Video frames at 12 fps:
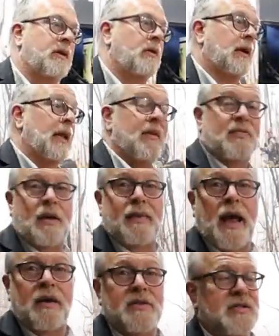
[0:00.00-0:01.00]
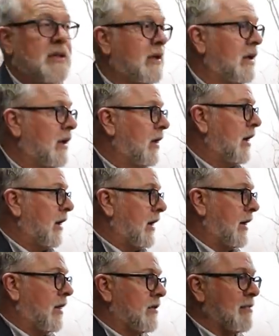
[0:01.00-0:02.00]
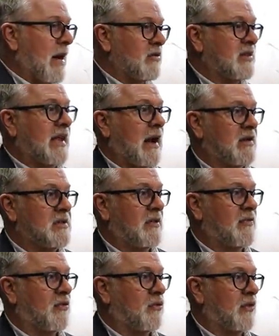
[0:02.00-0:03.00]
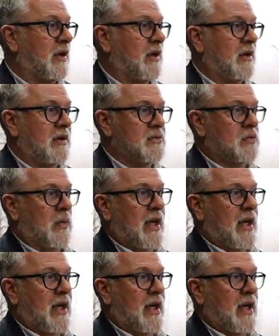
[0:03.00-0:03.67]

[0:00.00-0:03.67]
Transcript: they're a lifetime guarantee. The mounts are guaranteed for 3 years.